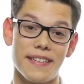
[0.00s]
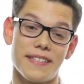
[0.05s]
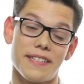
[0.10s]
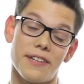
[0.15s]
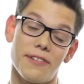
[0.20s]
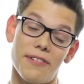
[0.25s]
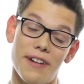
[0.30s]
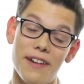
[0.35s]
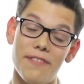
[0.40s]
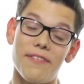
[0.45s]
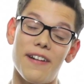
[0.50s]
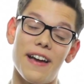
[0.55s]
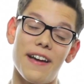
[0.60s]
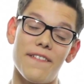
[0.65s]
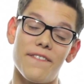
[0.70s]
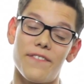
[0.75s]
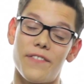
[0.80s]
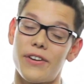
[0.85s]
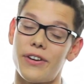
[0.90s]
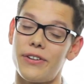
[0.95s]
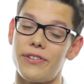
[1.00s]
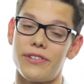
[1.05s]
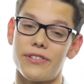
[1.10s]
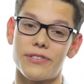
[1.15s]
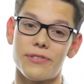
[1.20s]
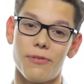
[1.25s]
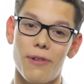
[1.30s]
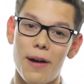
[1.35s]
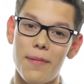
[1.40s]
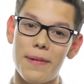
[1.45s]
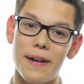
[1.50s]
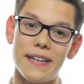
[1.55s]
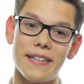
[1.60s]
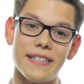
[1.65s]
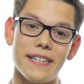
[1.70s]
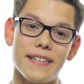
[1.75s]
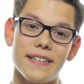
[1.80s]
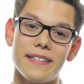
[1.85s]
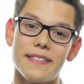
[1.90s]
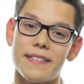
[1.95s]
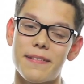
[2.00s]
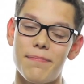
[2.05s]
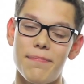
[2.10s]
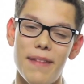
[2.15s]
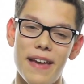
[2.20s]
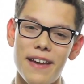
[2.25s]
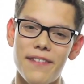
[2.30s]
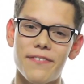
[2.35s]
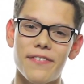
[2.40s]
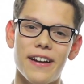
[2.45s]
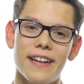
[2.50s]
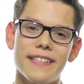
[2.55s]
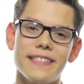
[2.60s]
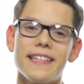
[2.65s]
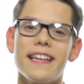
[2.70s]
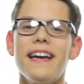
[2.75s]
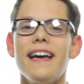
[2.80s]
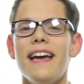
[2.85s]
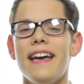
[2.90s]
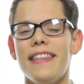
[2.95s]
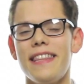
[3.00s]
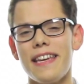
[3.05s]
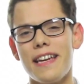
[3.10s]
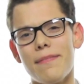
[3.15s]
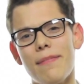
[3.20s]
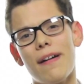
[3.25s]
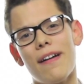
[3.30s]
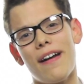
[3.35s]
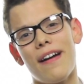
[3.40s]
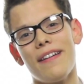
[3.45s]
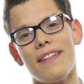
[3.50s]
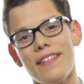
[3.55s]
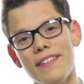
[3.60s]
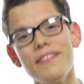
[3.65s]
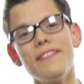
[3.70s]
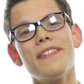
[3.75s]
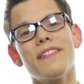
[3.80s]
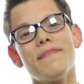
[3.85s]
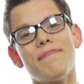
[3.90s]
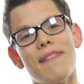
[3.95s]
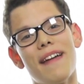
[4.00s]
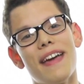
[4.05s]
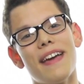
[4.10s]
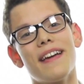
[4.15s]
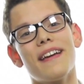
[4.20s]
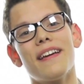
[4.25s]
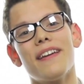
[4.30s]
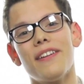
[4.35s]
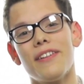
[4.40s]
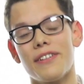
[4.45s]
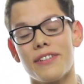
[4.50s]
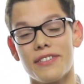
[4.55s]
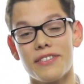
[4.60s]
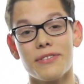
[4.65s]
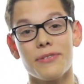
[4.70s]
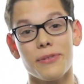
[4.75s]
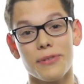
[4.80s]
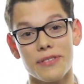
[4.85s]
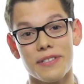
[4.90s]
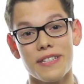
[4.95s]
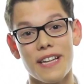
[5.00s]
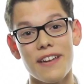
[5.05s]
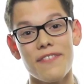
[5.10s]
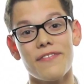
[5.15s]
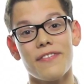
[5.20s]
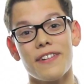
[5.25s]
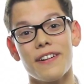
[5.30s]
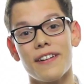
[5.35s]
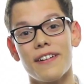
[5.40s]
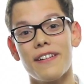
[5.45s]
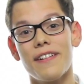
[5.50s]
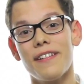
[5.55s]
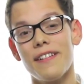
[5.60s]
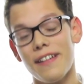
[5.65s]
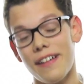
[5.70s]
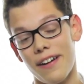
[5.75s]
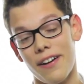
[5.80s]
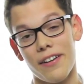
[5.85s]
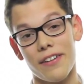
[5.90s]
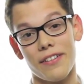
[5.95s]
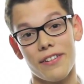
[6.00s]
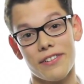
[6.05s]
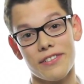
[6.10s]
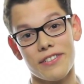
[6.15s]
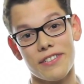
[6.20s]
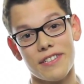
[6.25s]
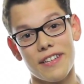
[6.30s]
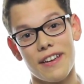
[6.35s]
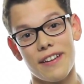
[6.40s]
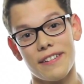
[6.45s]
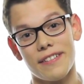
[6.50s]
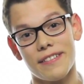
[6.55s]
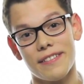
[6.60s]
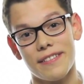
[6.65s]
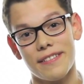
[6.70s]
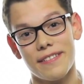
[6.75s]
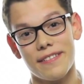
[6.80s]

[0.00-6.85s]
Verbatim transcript: It's a great way for you to swap ideas, make friends, and think about how you can make your school safer on a larger scale.